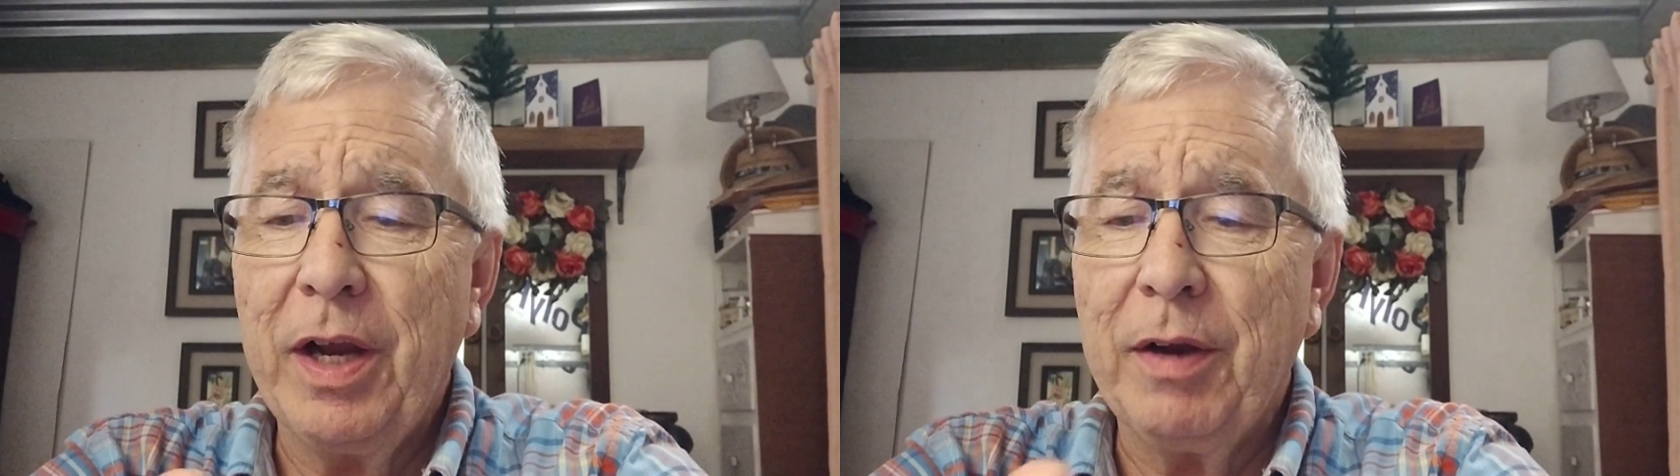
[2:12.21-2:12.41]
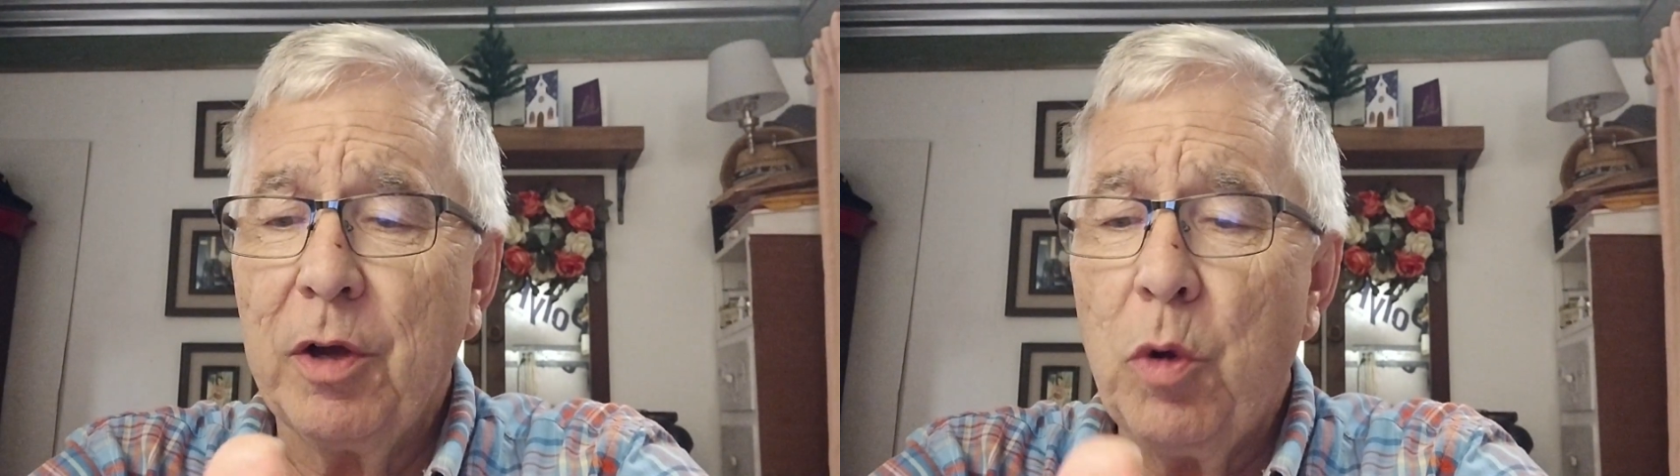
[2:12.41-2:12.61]

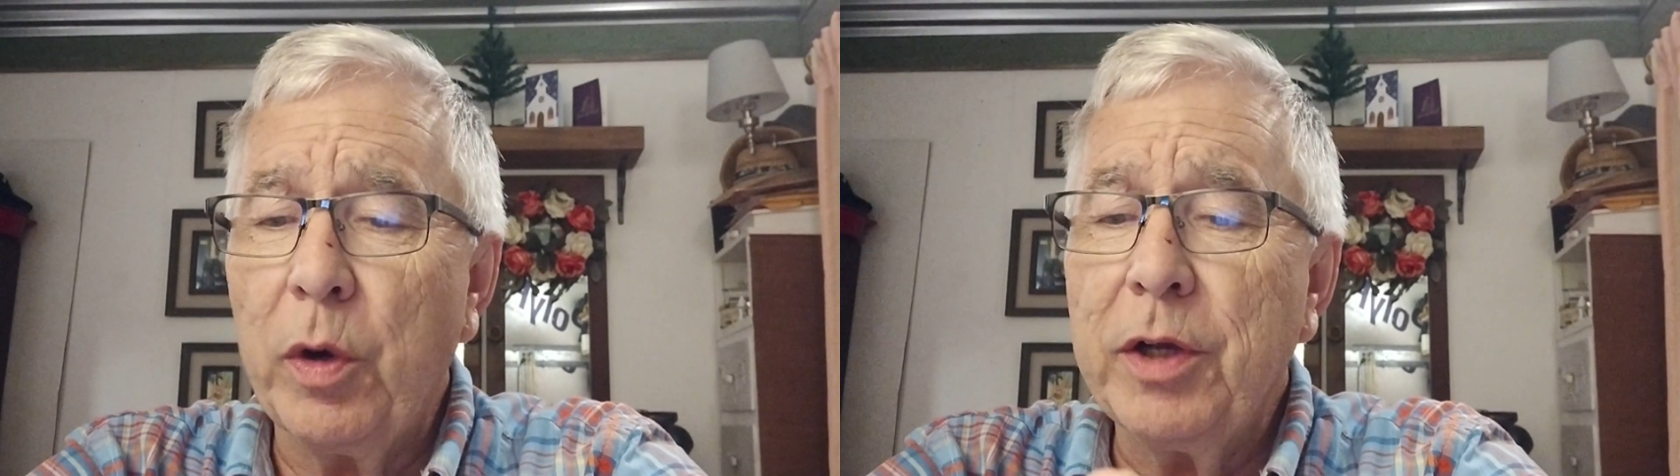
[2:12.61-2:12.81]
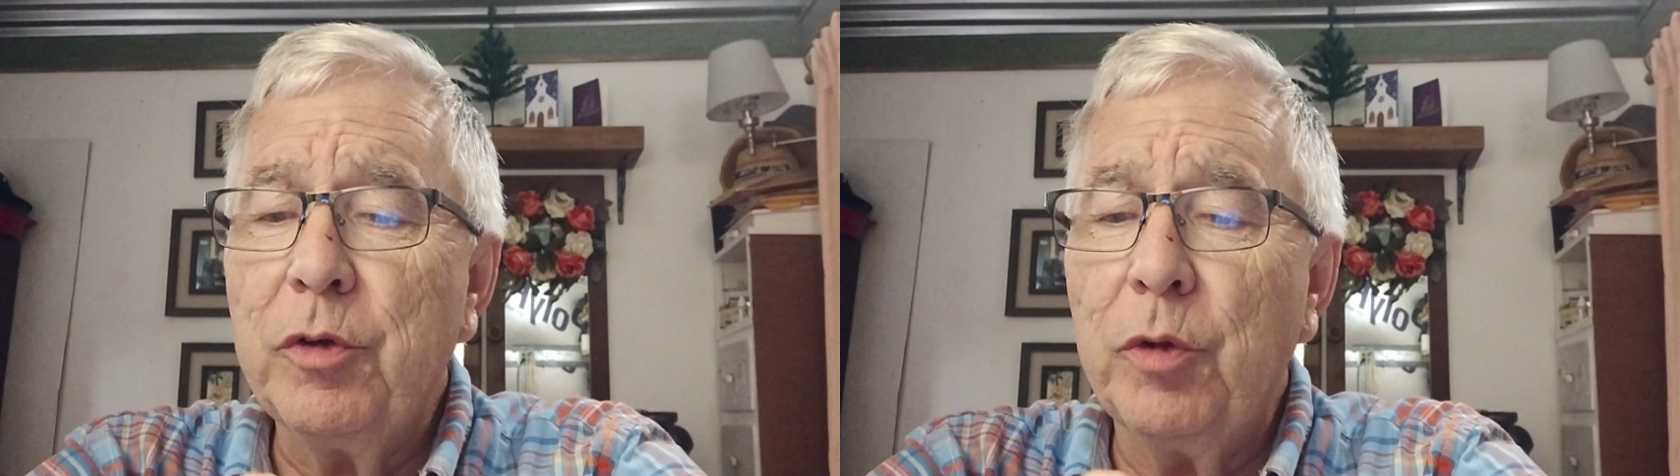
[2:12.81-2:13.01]
And
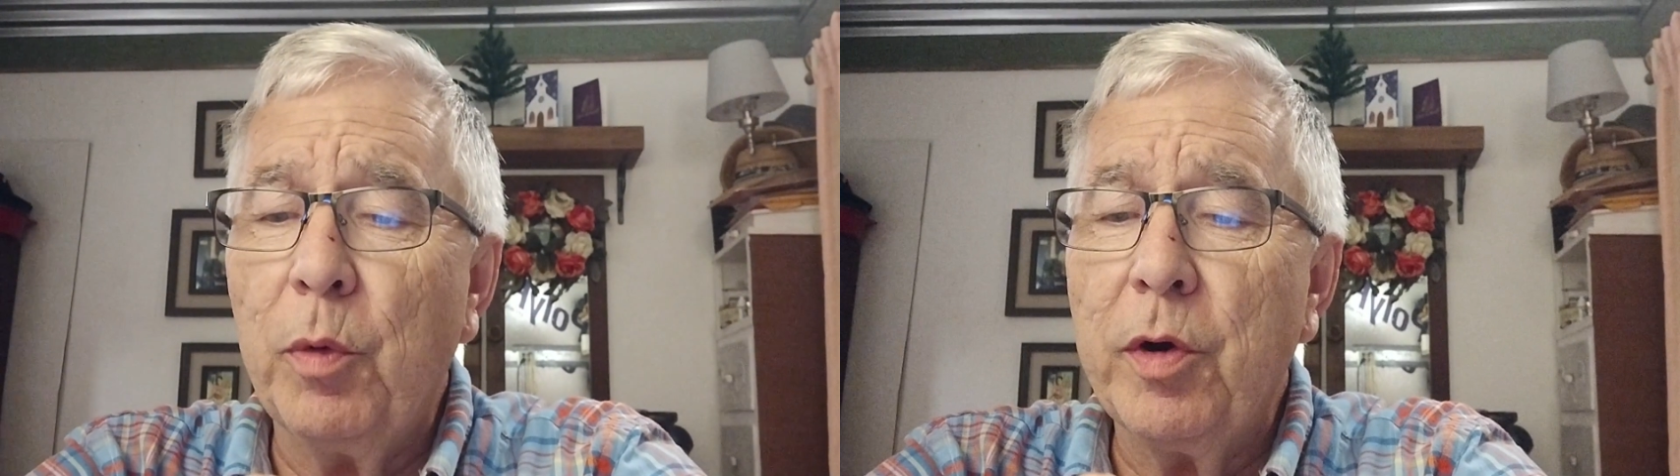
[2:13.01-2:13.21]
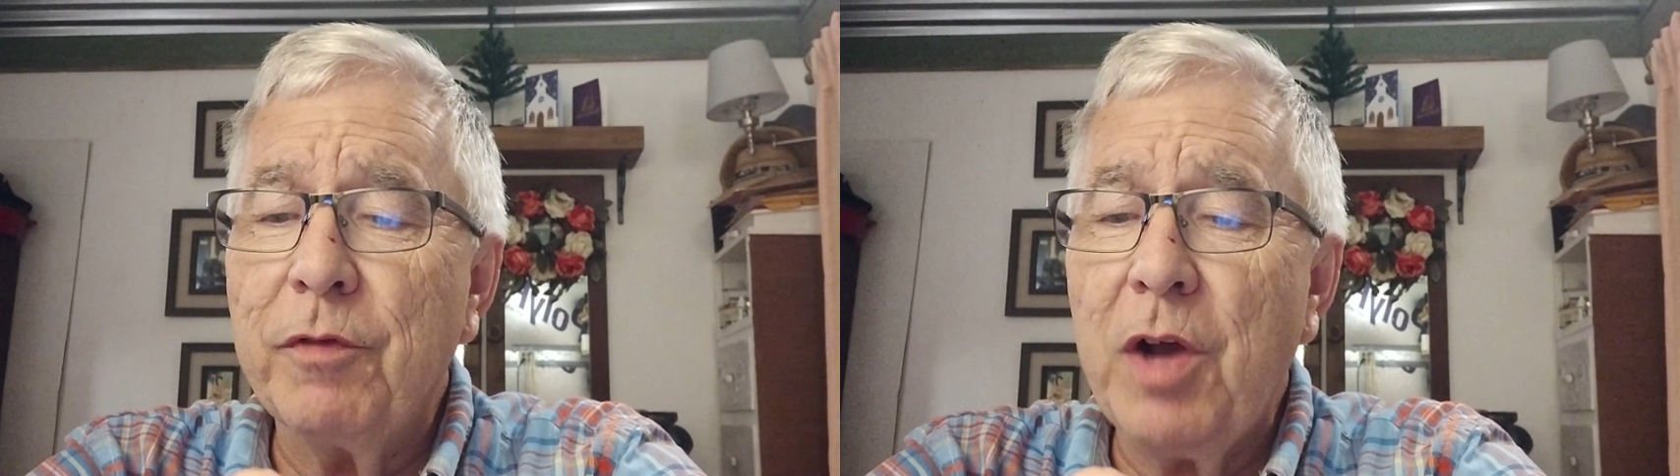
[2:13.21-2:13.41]
according to the
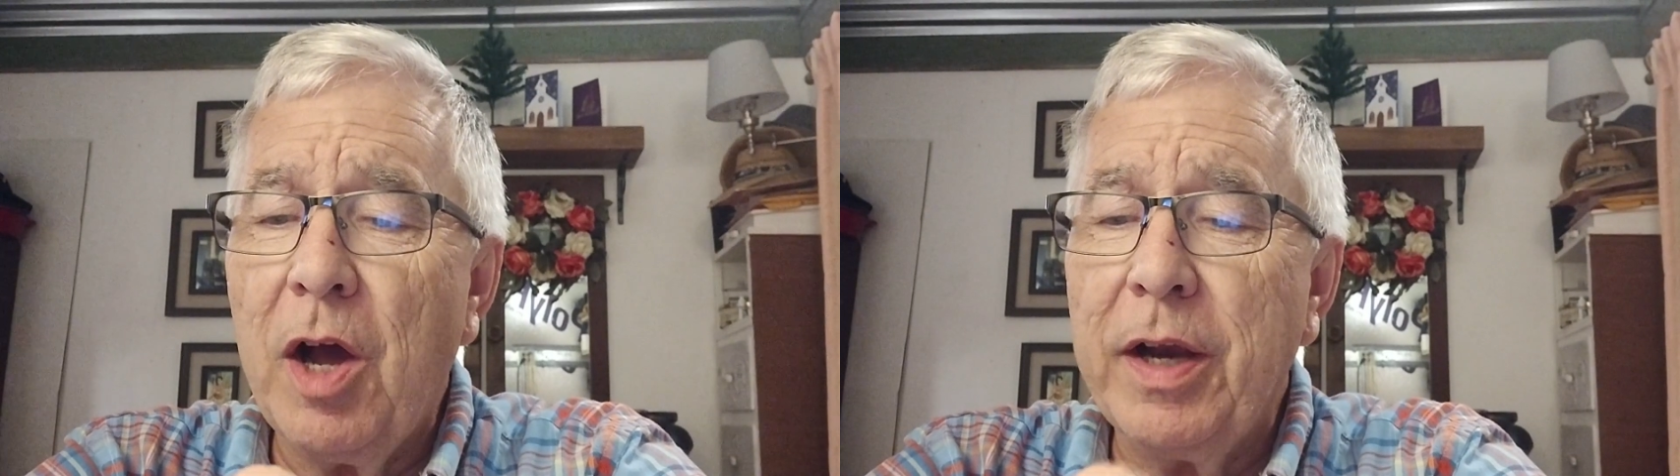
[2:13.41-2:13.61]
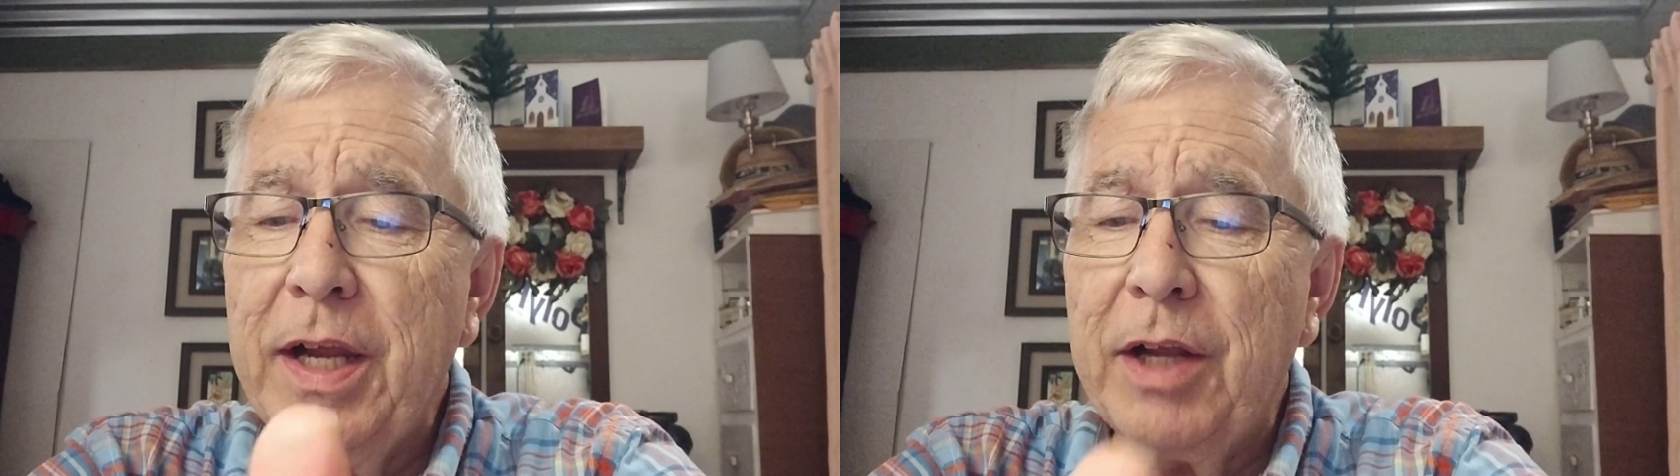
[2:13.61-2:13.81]
Word of God,